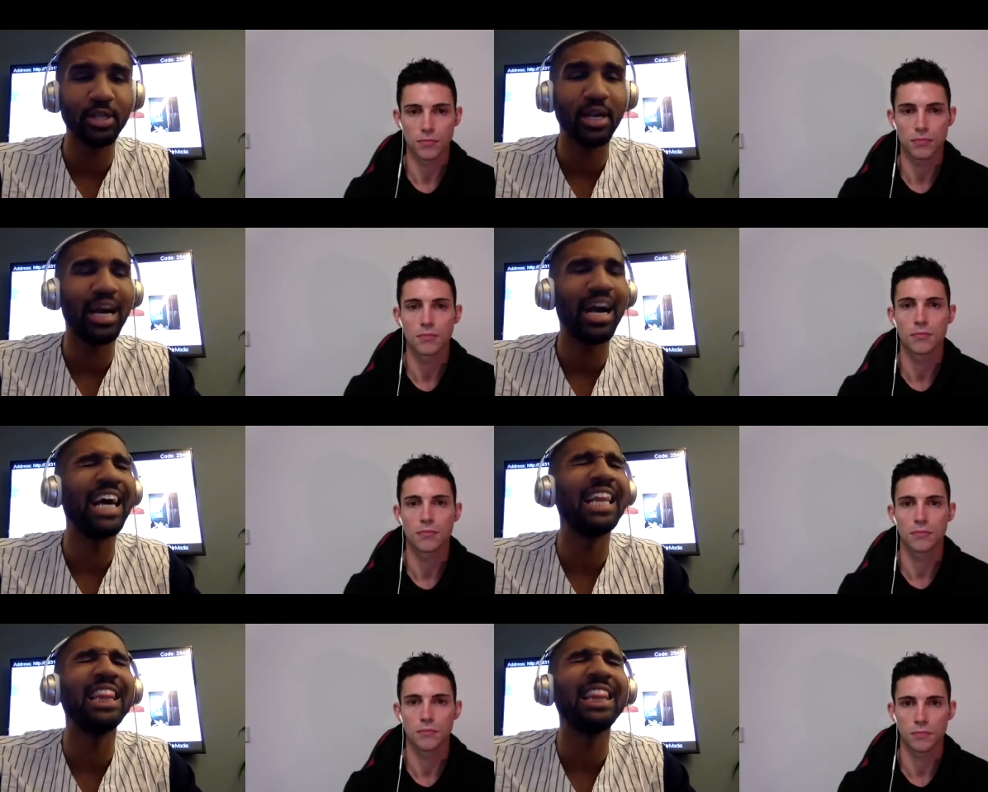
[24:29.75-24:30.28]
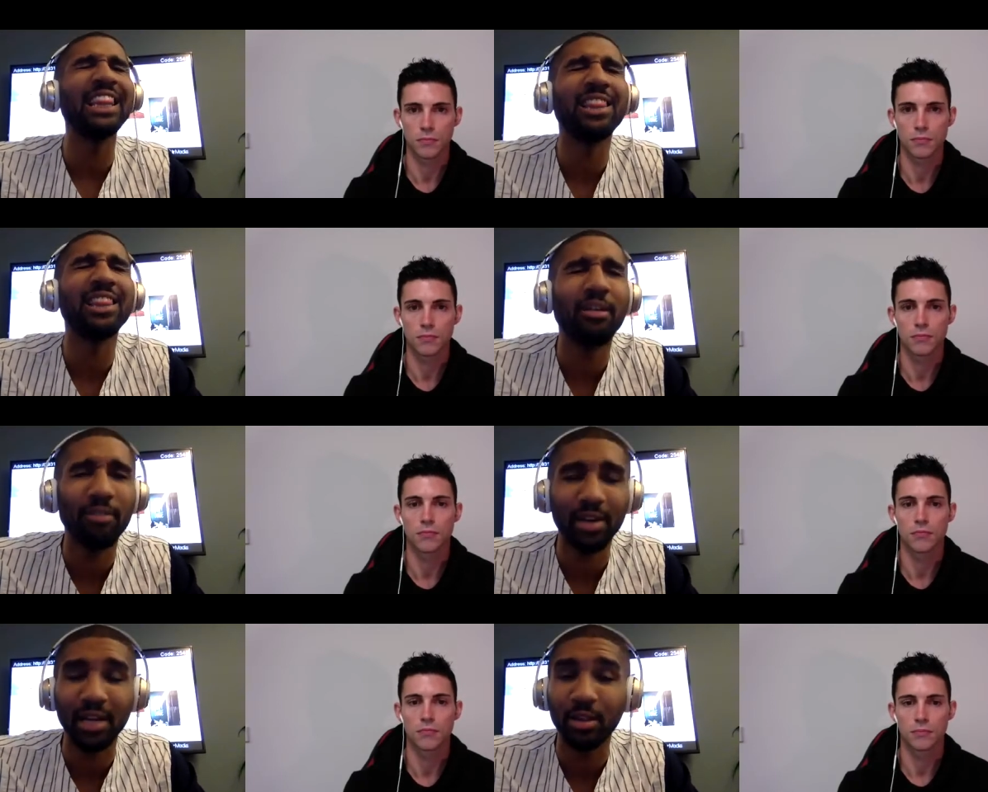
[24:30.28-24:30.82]
Speaker 1: I love
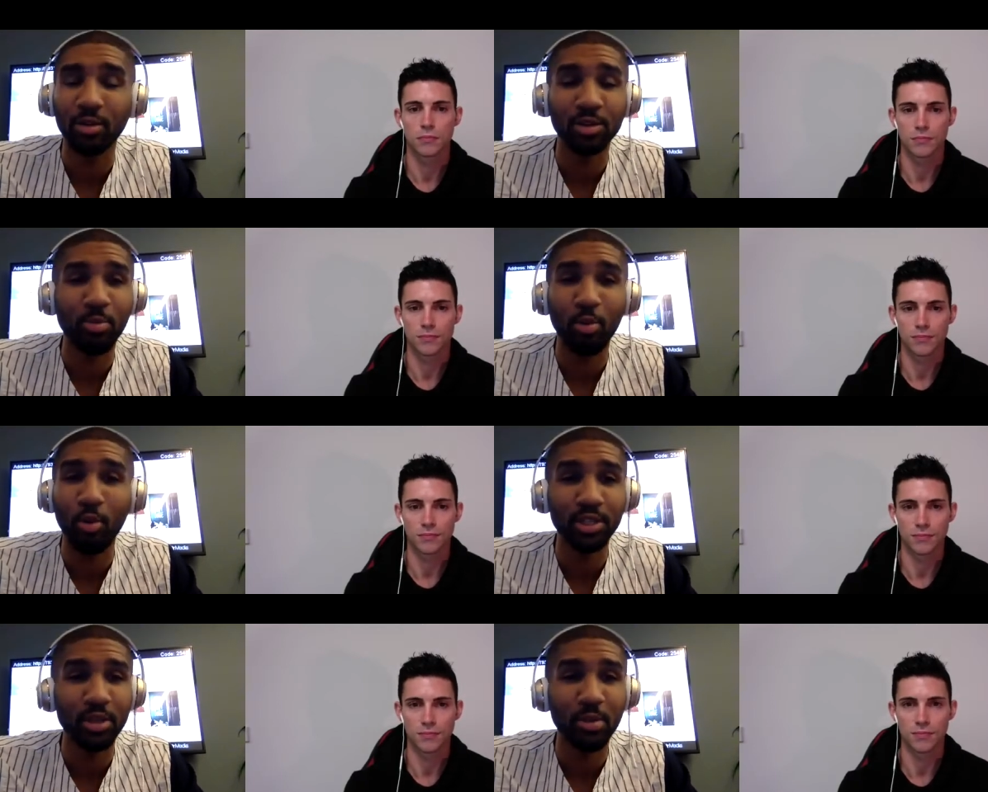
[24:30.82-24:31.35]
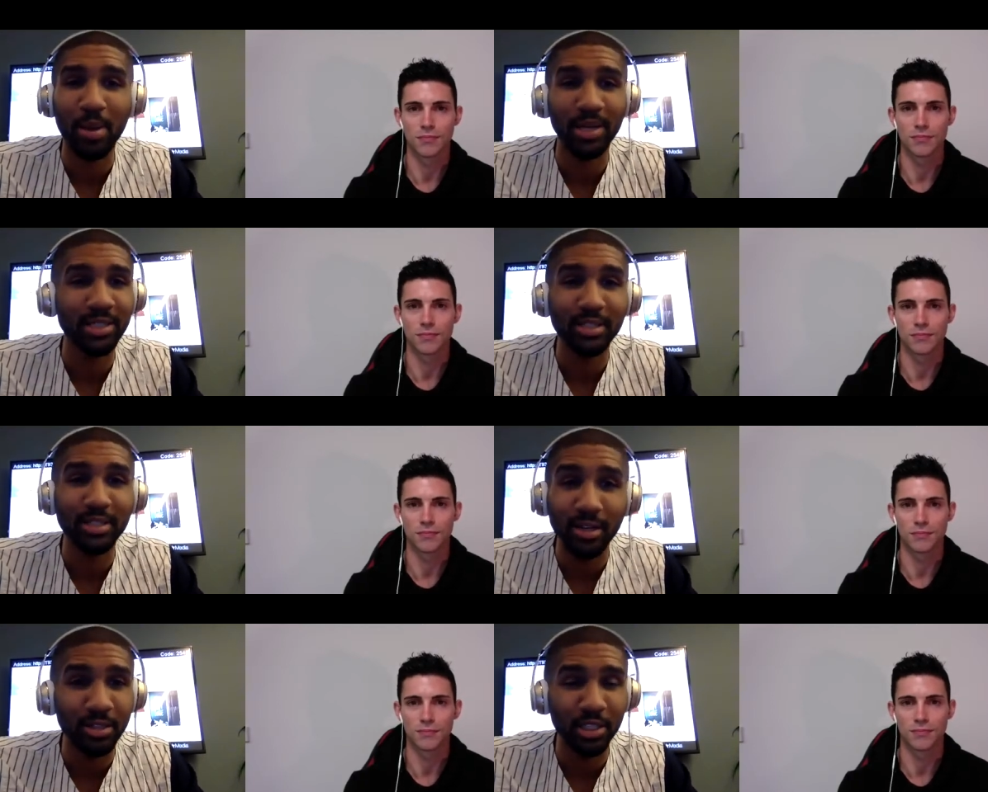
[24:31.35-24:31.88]
it. Those boys are my
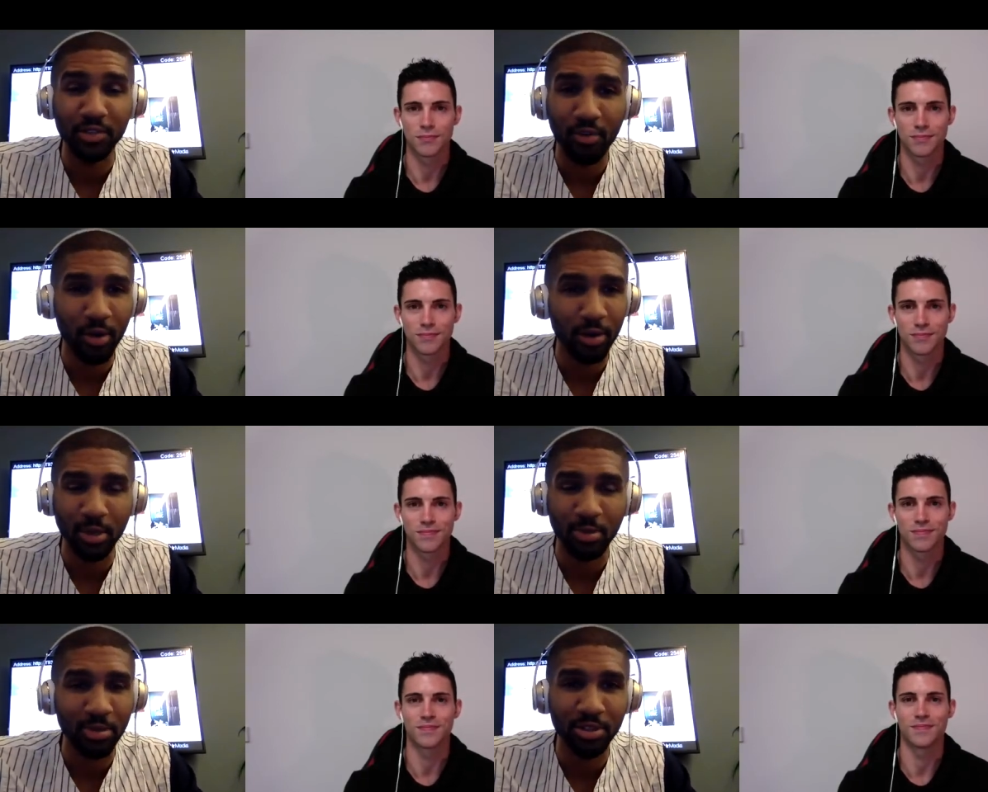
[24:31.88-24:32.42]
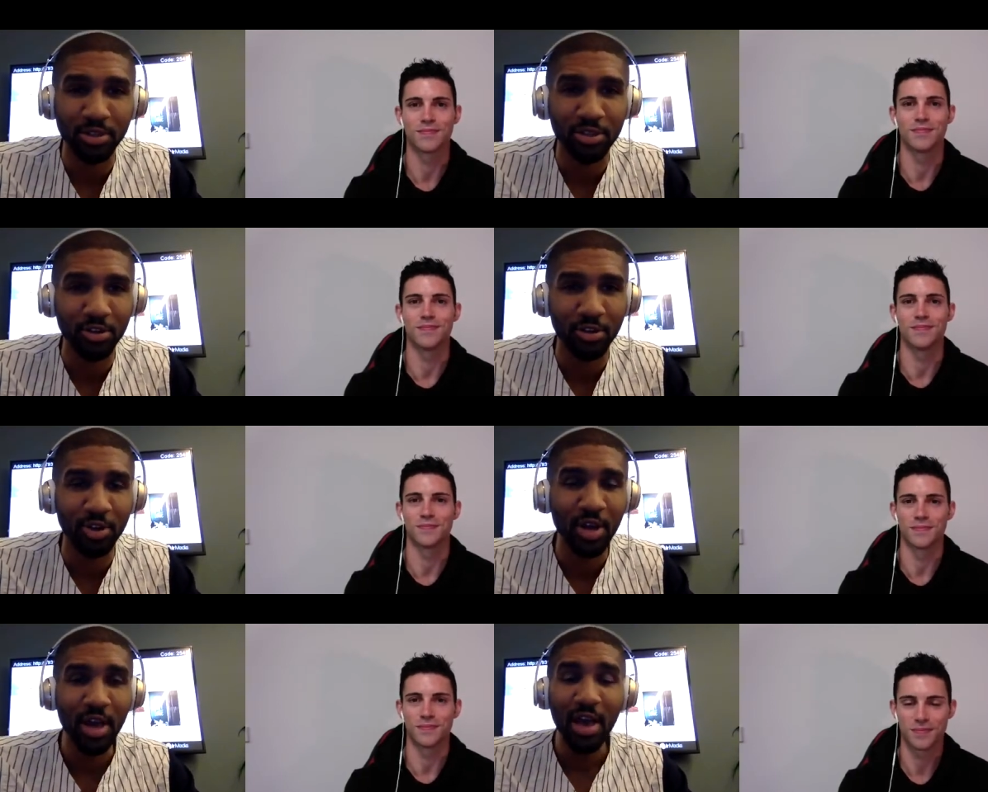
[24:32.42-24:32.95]
sons as far as I'm concerned.
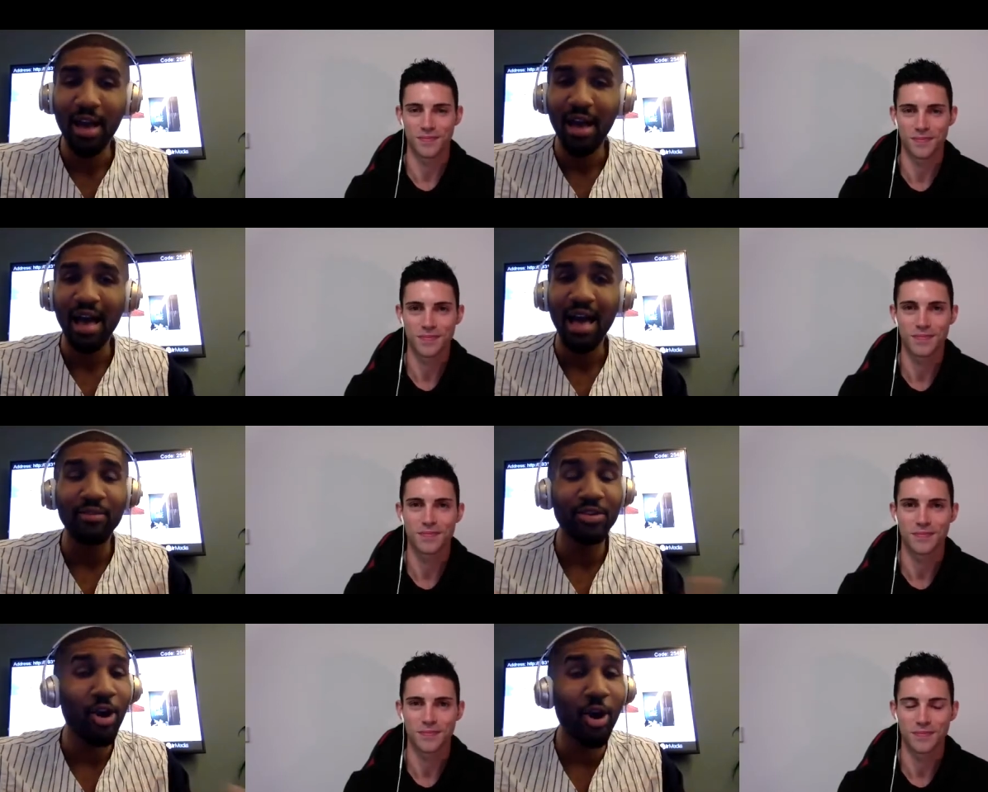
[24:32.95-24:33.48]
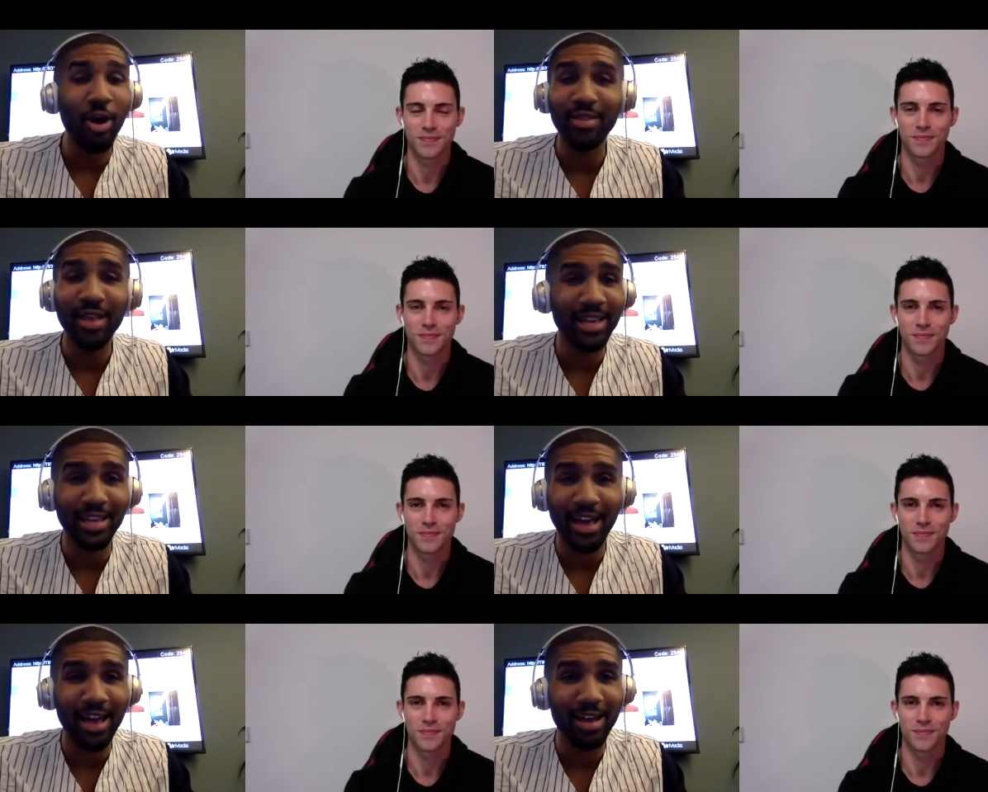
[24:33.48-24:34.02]
I have an online
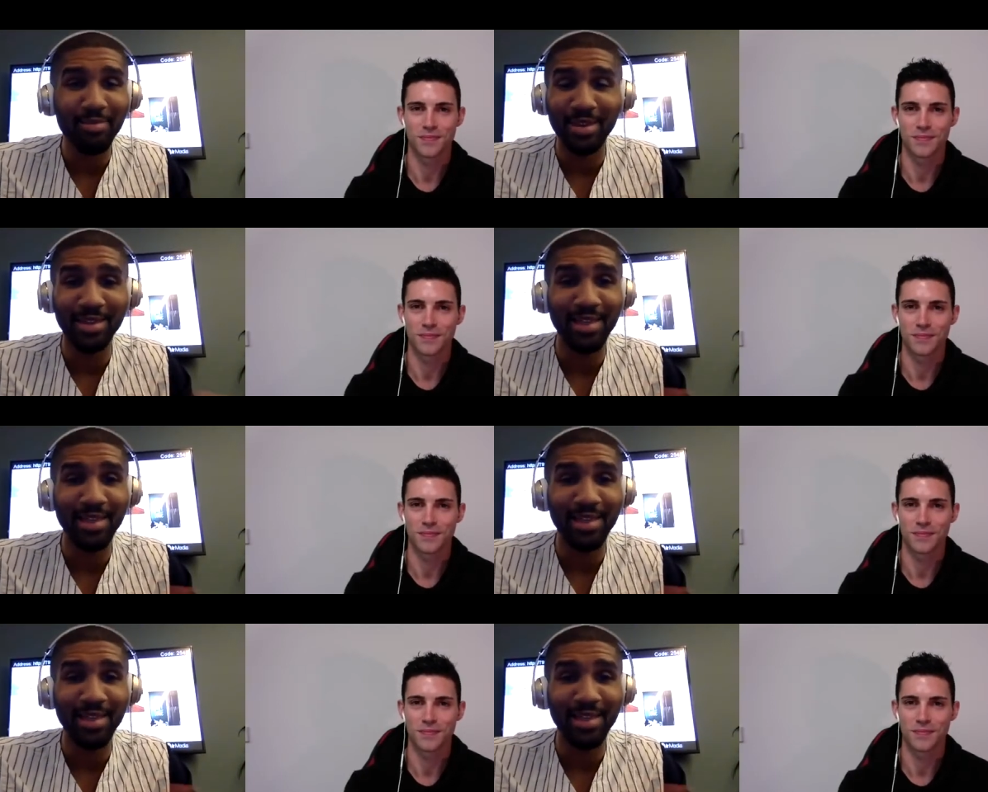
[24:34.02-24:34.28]
academy, the